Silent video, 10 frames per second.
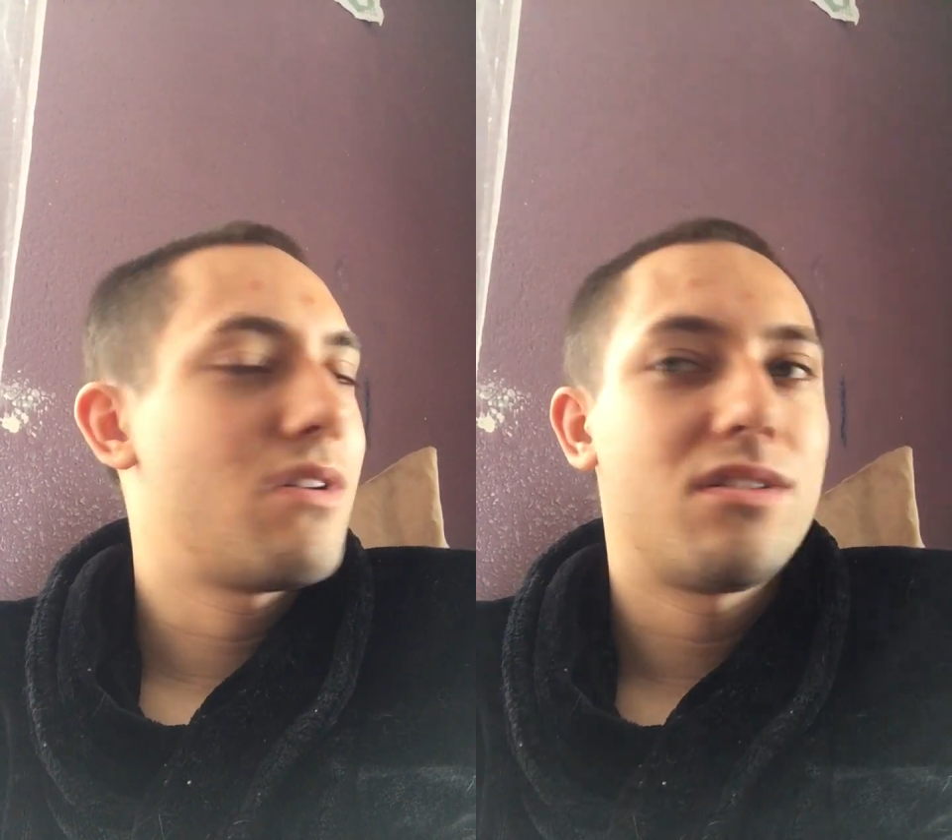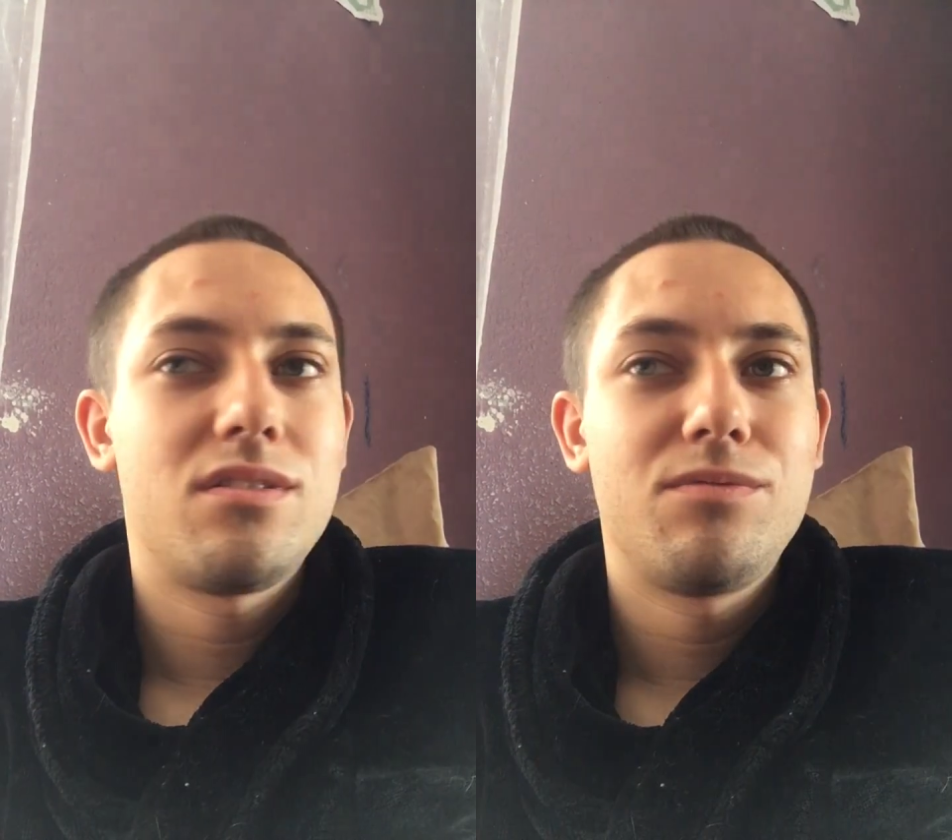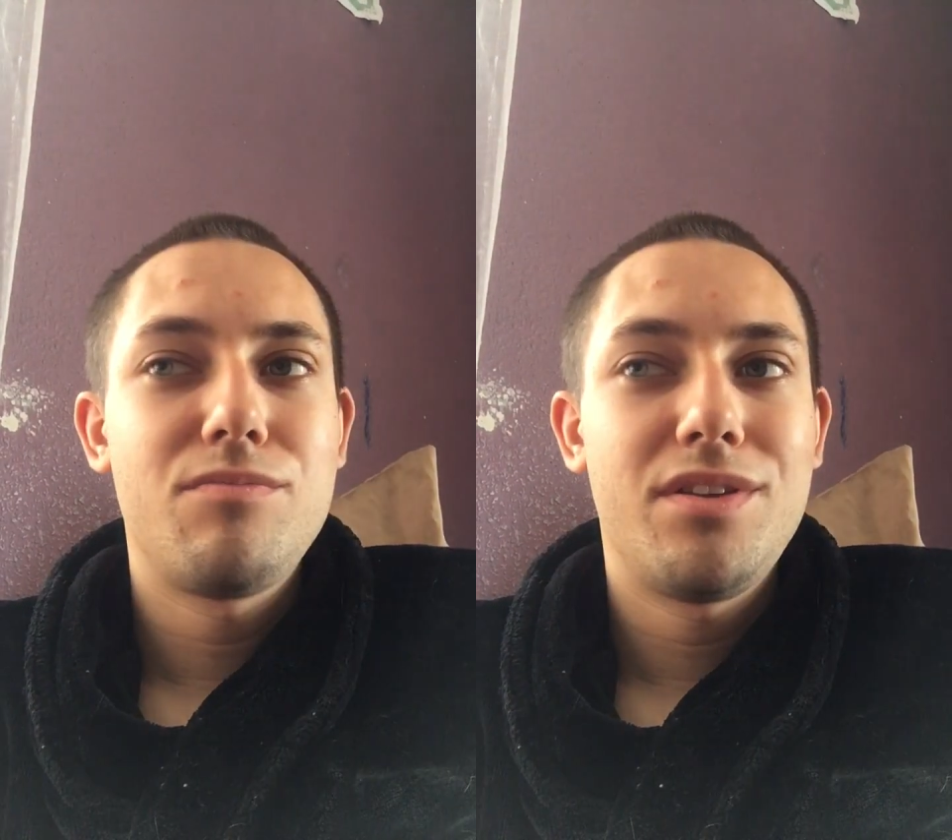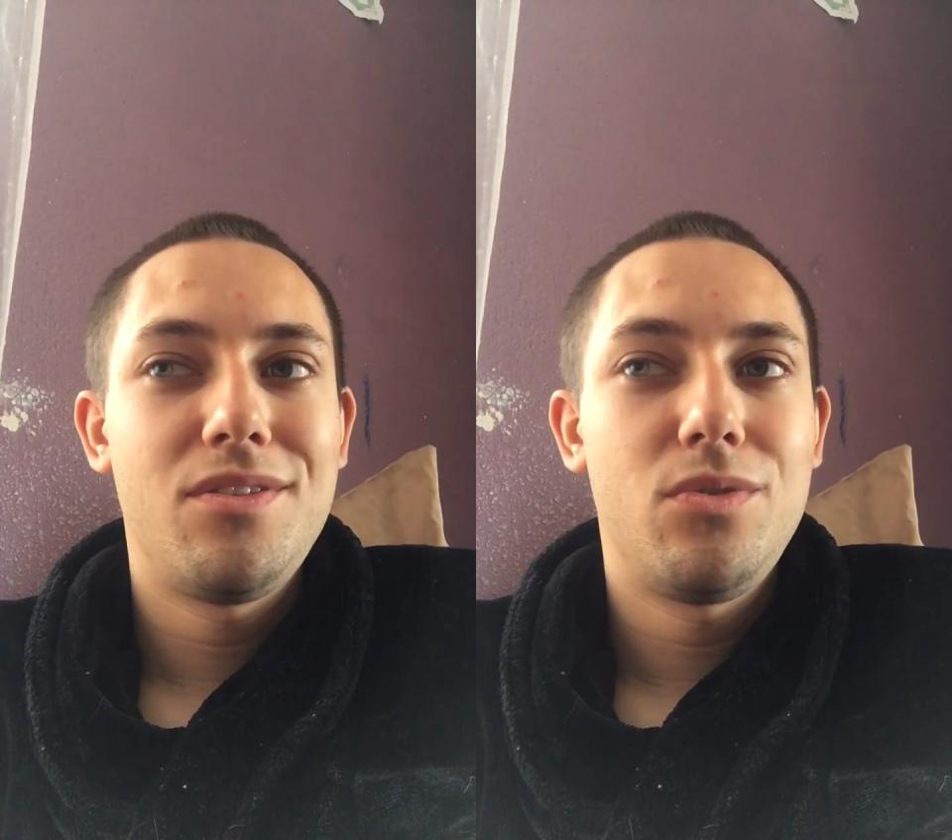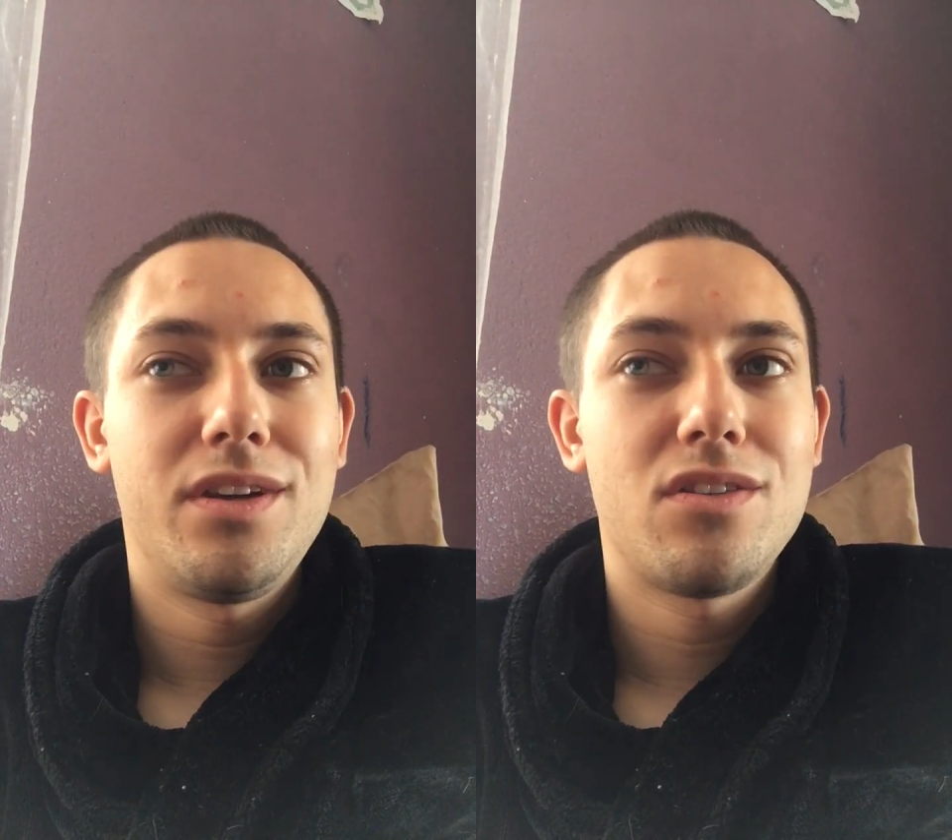of me
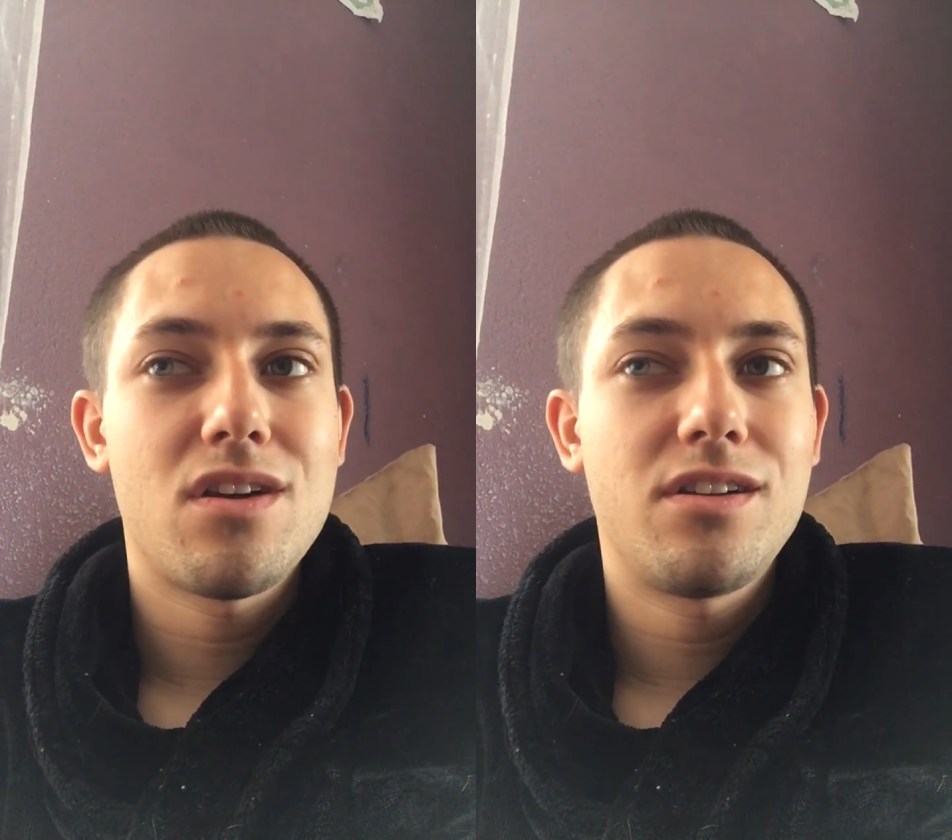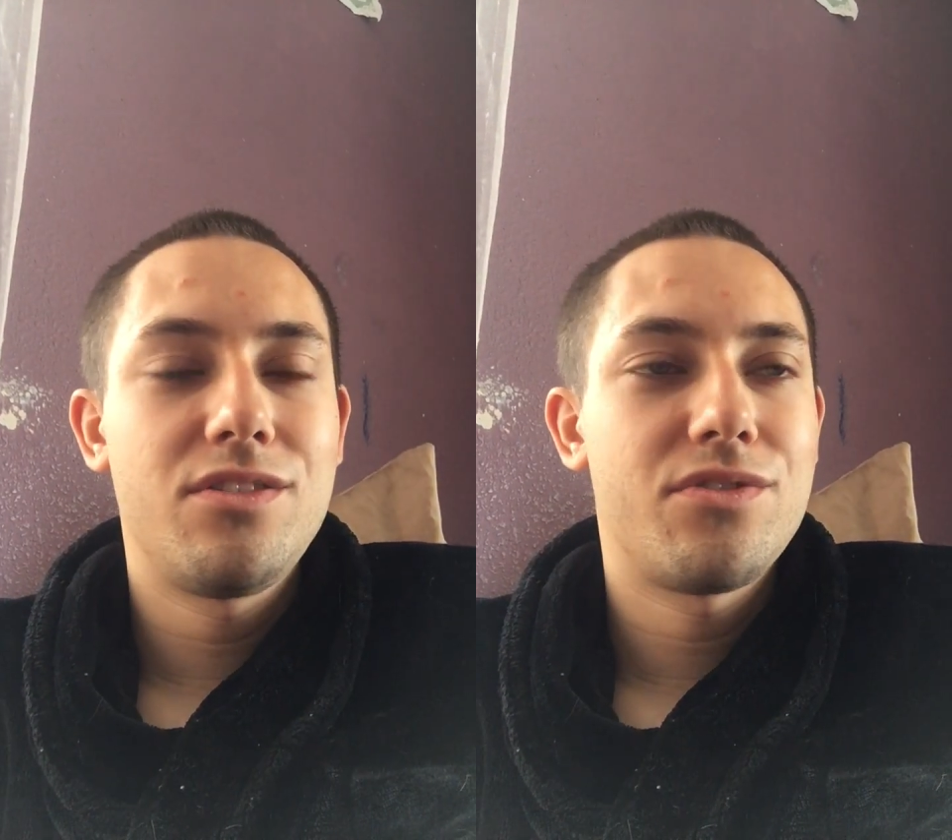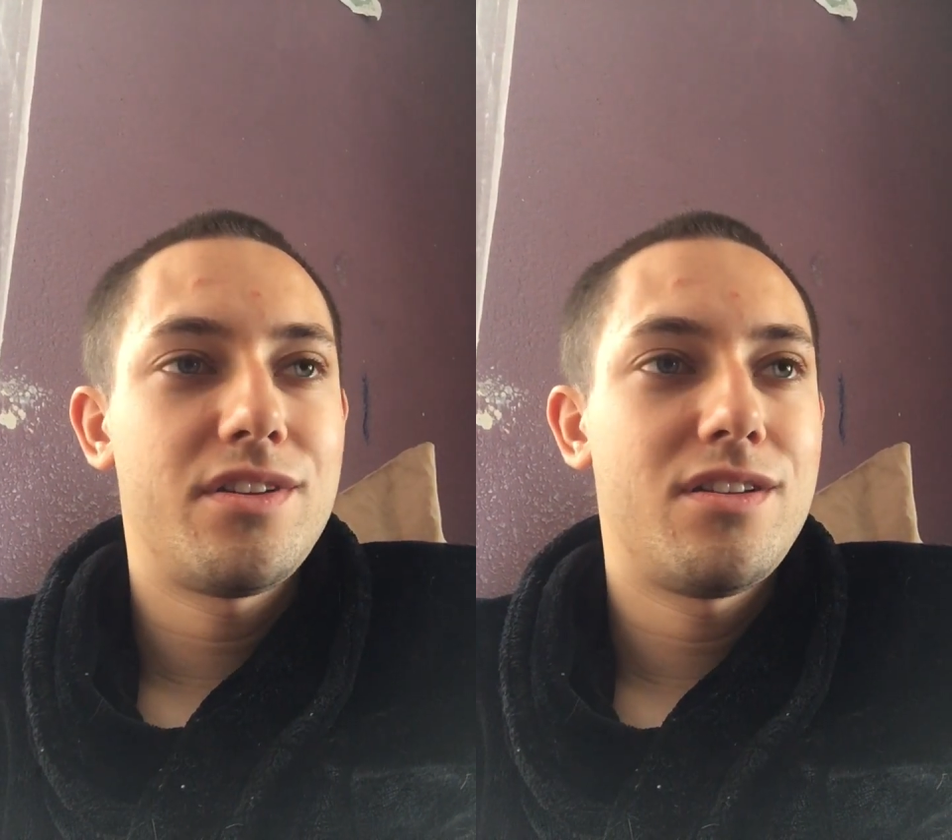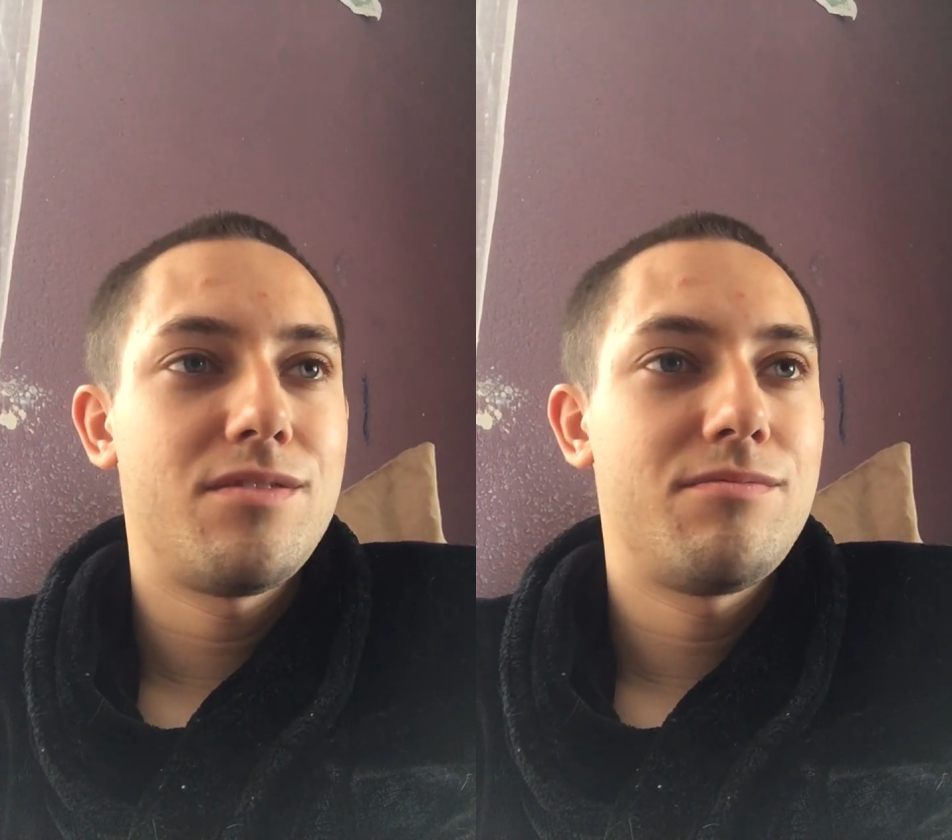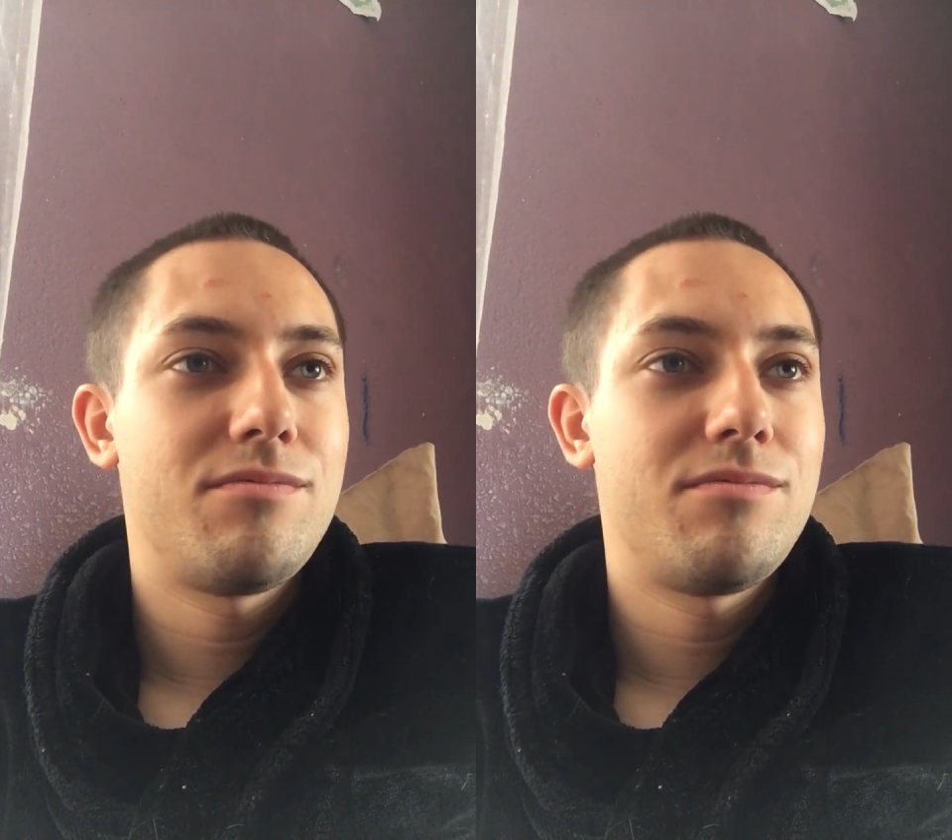doing laundry,